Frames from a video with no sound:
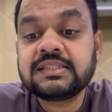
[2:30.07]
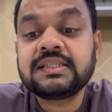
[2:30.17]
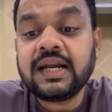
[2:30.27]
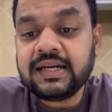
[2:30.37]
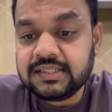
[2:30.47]

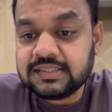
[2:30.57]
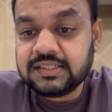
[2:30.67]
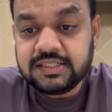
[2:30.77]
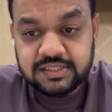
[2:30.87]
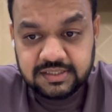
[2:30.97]

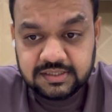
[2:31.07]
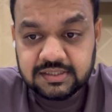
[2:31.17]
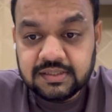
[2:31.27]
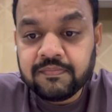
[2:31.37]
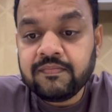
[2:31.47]

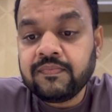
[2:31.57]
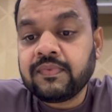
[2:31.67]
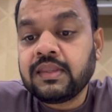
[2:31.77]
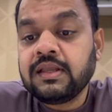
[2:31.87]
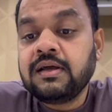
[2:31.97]
statisticians,
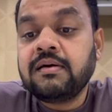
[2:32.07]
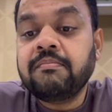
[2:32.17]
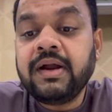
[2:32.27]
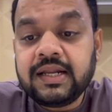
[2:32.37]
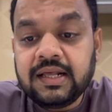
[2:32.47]

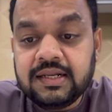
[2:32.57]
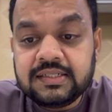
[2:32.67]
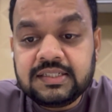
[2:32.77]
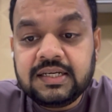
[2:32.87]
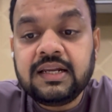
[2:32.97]

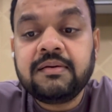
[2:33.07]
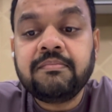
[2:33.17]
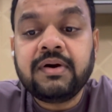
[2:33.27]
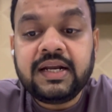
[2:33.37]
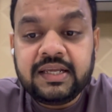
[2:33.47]
metallurgical
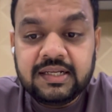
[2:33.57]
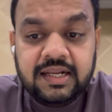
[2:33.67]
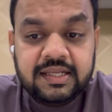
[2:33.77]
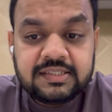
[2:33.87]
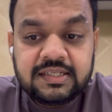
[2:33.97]
and
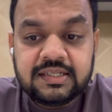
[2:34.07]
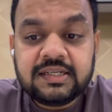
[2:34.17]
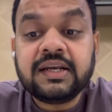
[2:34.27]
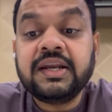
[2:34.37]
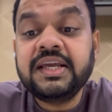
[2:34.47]
material engineer,